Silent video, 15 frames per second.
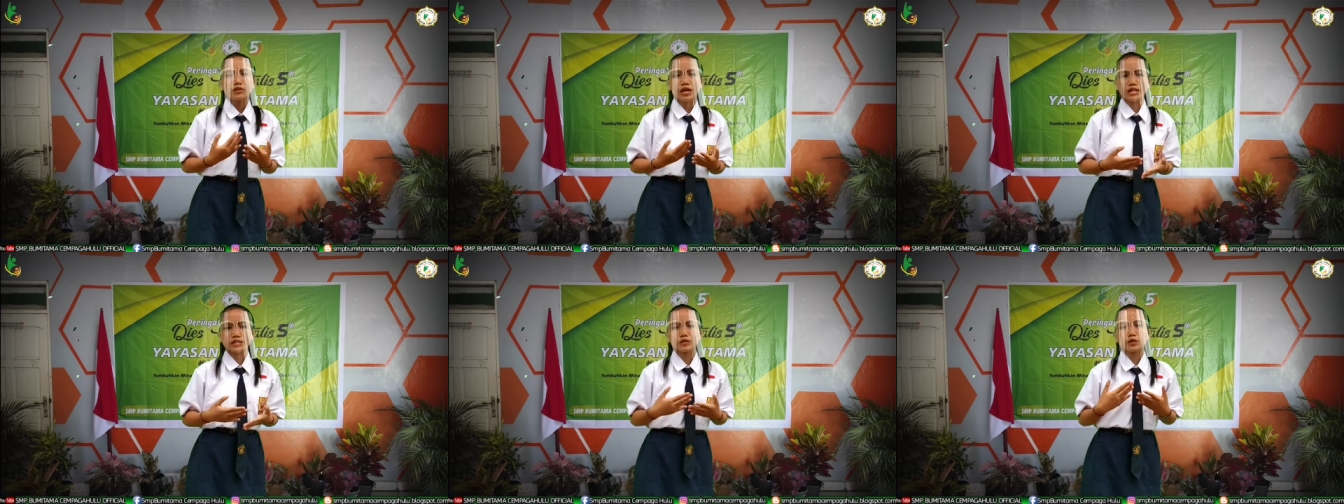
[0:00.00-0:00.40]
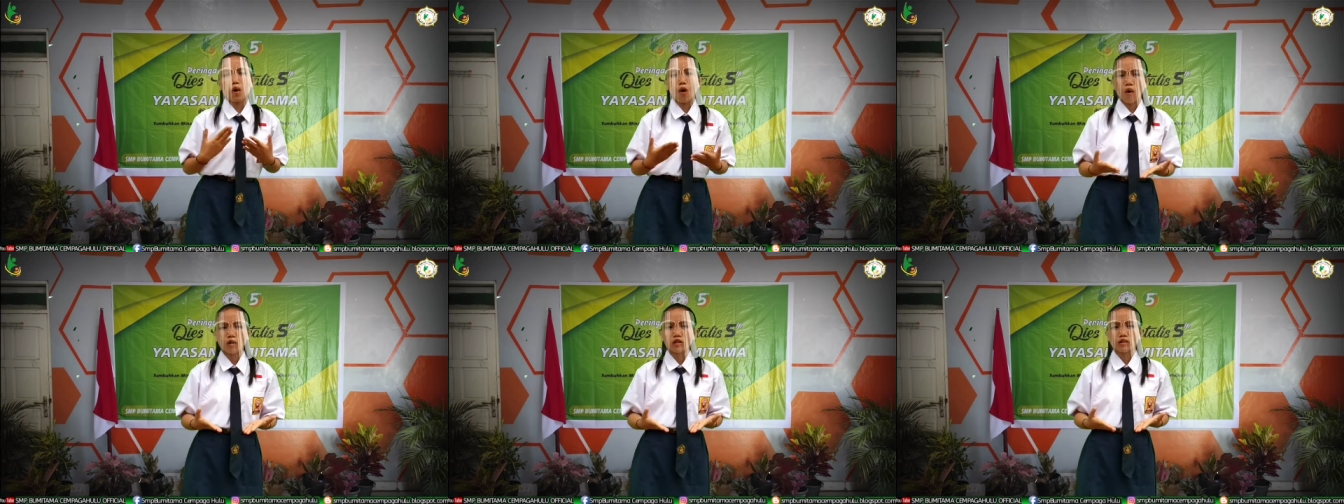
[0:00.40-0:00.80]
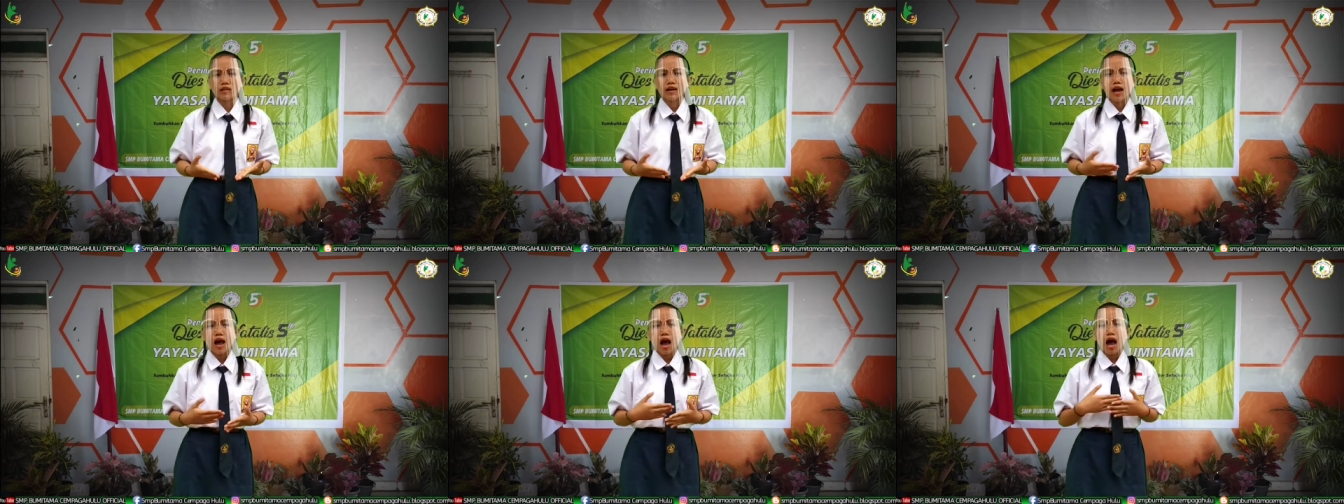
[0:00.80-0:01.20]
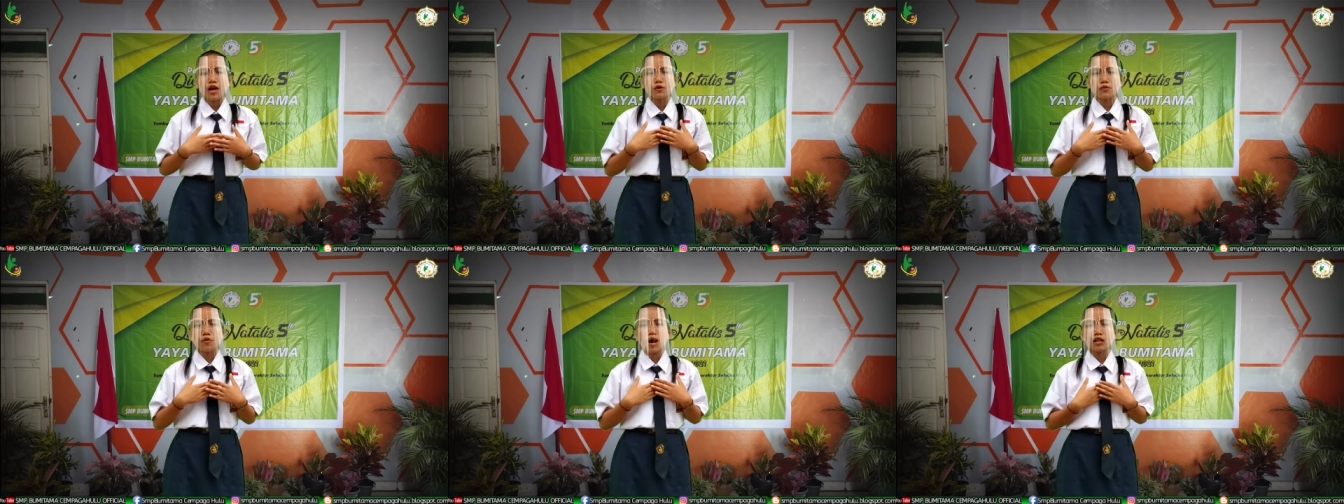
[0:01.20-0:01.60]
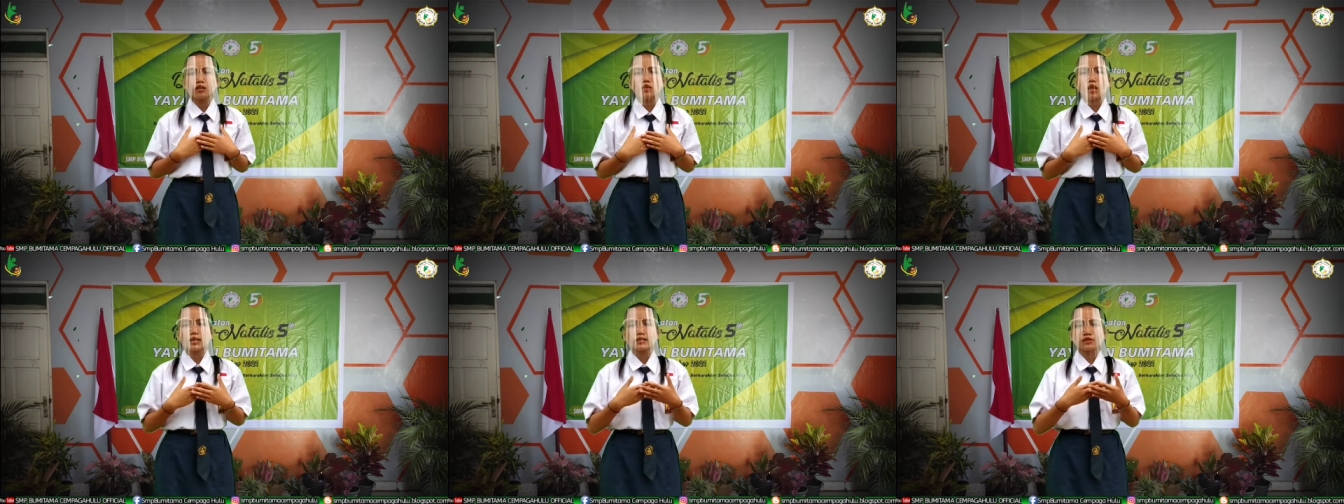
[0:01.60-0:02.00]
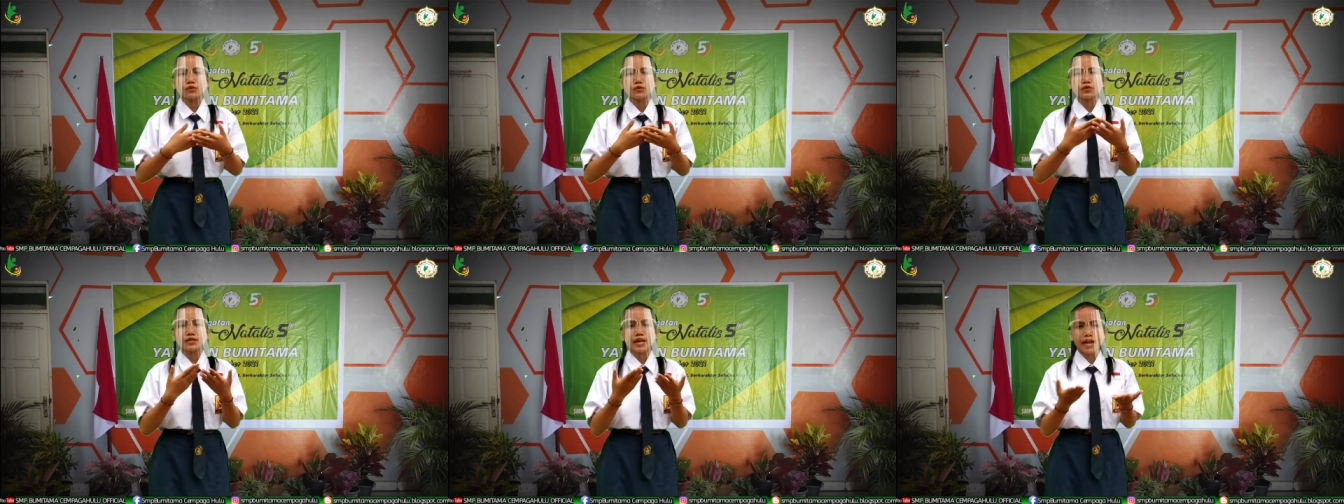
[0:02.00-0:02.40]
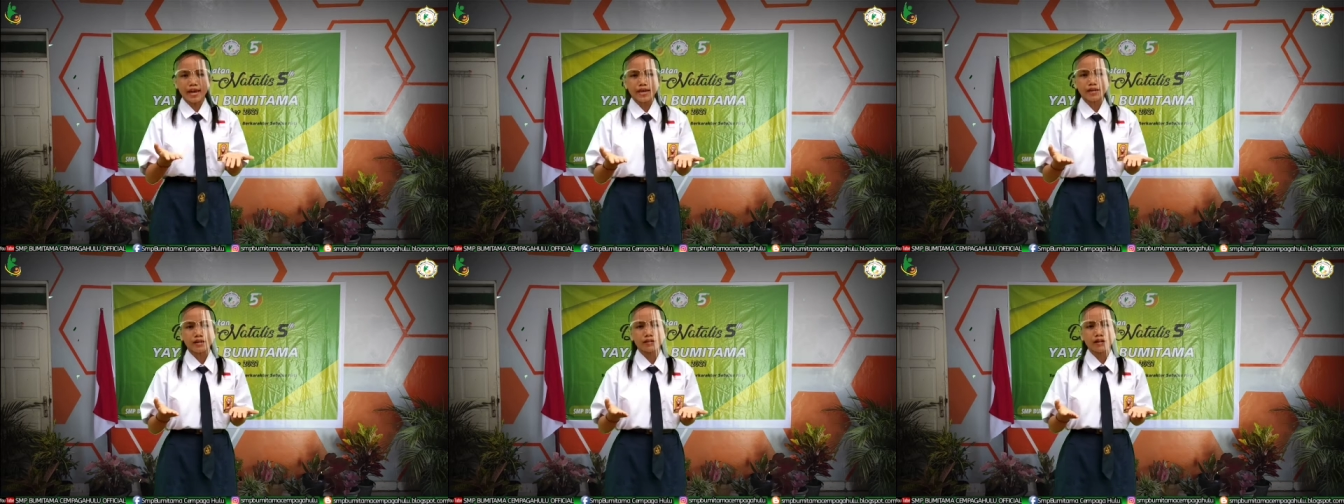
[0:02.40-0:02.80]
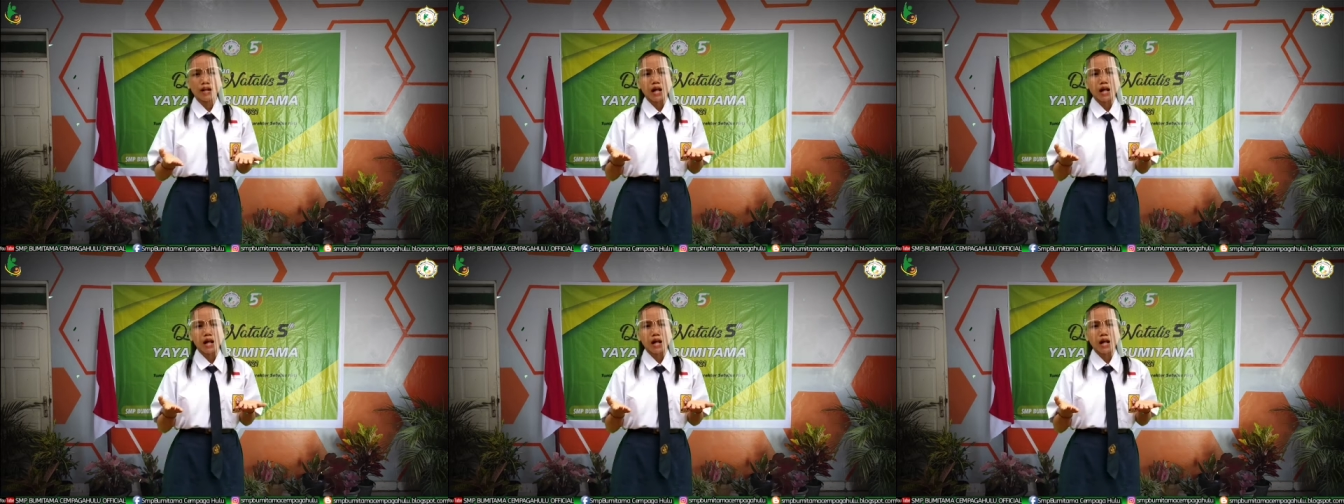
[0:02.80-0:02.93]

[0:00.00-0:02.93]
That's all I would like to say.